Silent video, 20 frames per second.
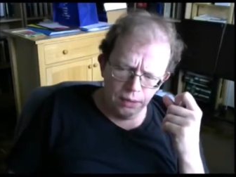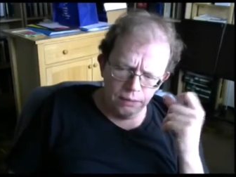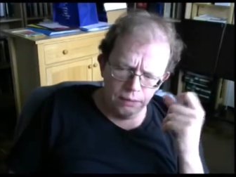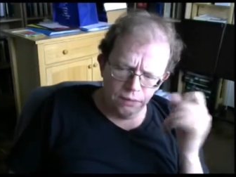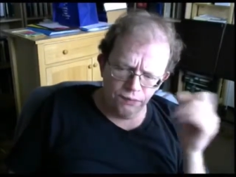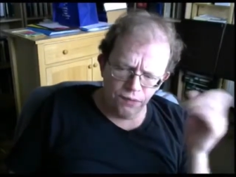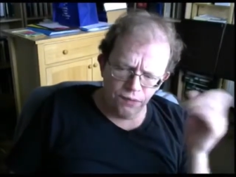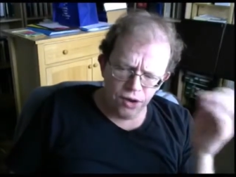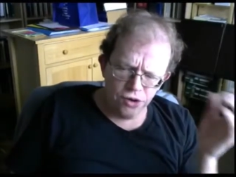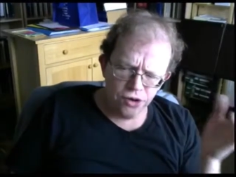was
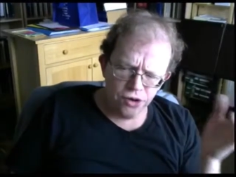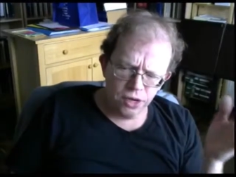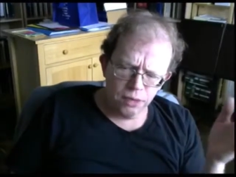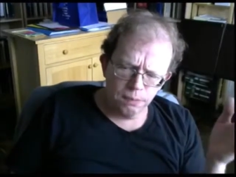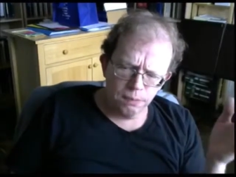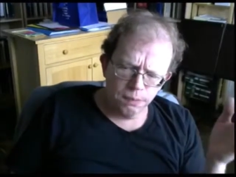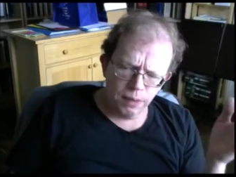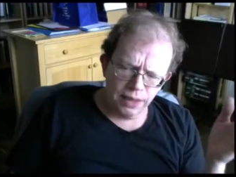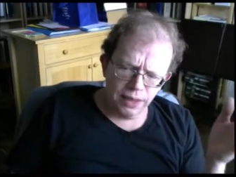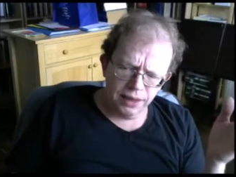
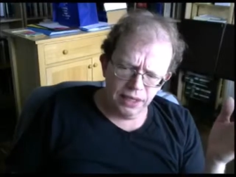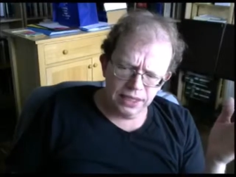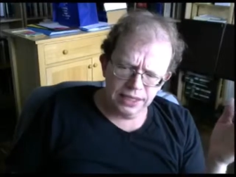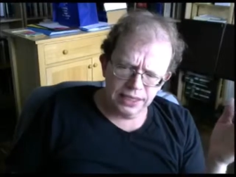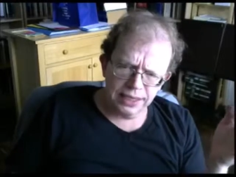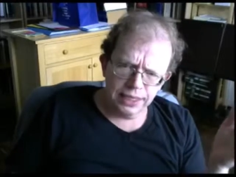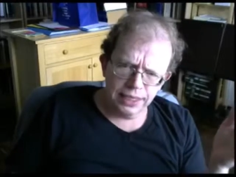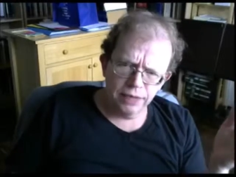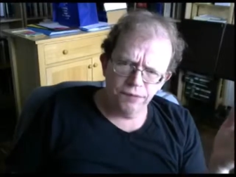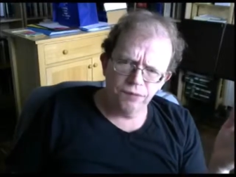finishing I think
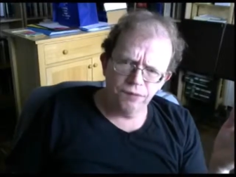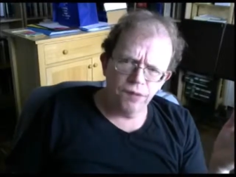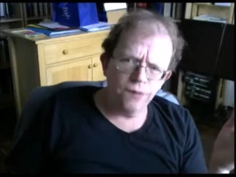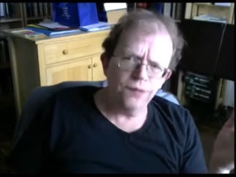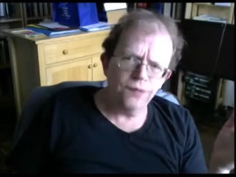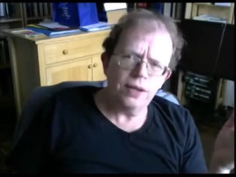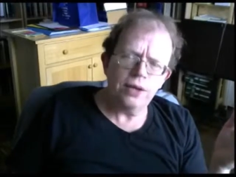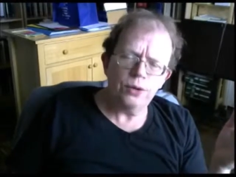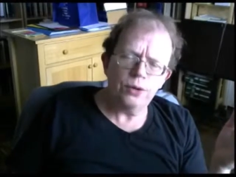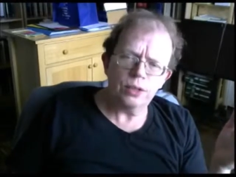scene
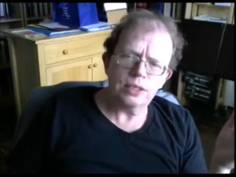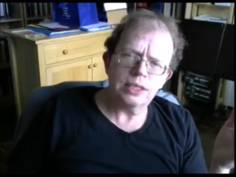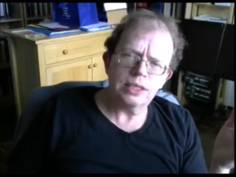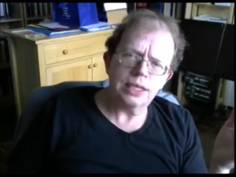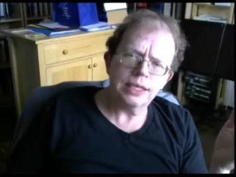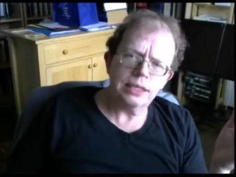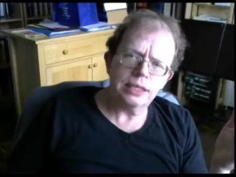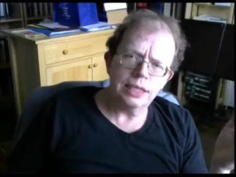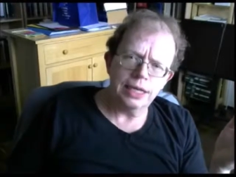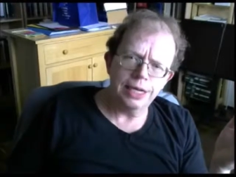fifteen or
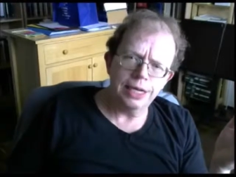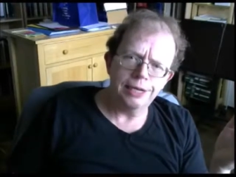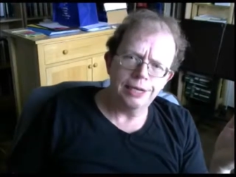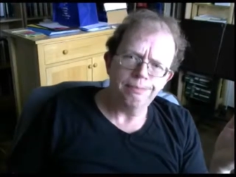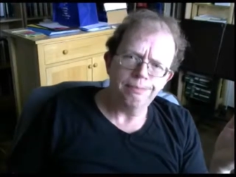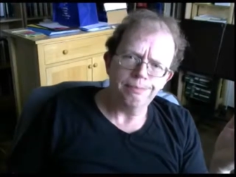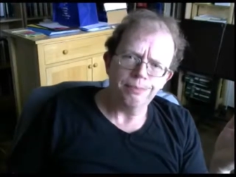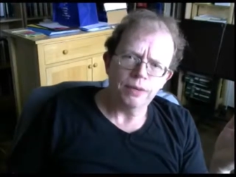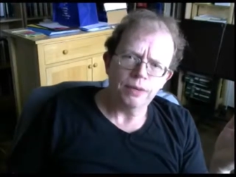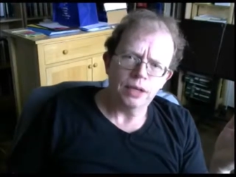sixteen.